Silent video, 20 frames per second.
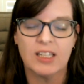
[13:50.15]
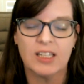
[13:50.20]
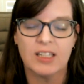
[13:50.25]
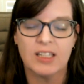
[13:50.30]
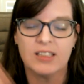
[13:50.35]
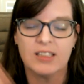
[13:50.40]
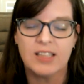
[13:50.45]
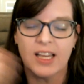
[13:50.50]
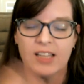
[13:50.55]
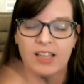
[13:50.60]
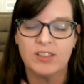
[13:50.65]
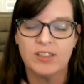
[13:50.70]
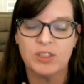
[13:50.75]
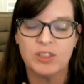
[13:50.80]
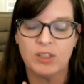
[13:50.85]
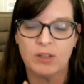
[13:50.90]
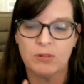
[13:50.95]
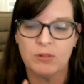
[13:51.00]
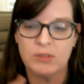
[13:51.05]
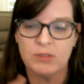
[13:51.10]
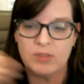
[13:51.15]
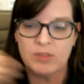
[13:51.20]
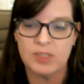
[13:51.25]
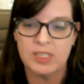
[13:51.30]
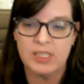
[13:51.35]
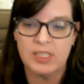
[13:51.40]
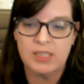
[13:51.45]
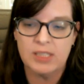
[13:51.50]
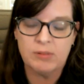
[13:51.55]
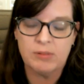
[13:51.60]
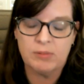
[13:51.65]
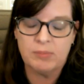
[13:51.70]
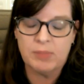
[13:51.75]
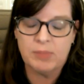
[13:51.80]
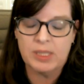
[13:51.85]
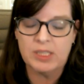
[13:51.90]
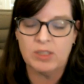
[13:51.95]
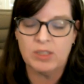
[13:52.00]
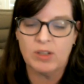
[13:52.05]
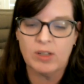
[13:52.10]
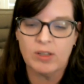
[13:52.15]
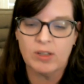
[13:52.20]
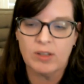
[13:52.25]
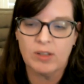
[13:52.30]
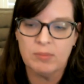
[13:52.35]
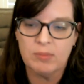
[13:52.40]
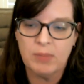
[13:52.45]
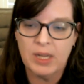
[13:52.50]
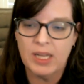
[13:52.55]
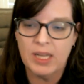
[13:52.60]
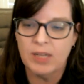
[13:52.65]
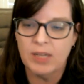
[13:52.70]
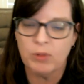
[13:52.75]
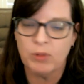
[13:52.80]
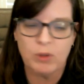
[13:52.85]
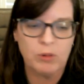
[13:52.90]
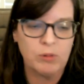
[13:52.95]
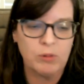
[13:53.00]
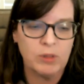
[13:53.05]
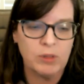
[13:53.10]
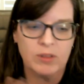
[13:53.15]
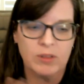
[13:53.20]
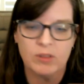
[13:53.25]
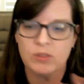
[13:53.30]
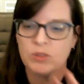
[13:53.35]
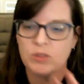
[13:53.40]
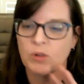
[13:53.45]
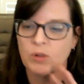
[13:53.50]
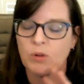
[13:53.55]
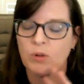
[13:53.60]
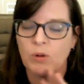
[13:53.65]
Last year I was visiting my daughter in Maine, and we were one of those